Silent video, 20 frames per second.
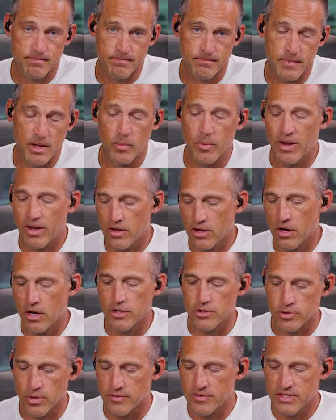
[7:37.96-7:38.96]
Now we
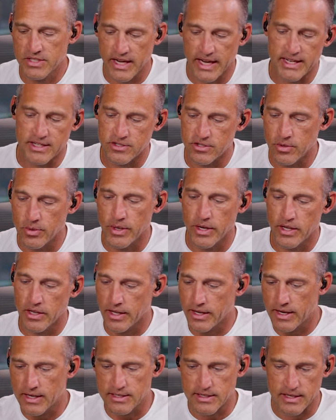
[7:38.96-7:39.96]
also have states doing it,
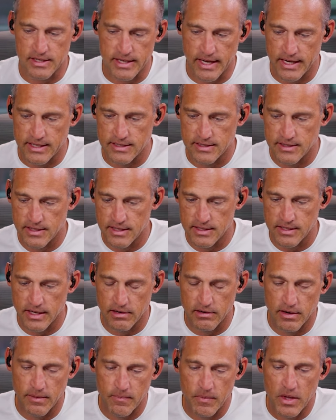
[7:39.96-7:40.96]
like I said, Texas,
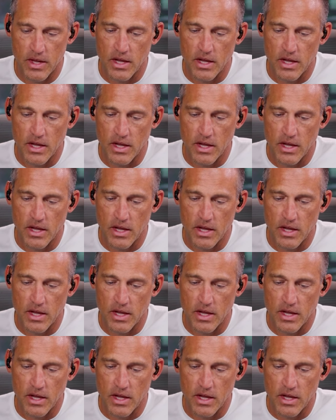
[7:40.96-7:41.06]
etc.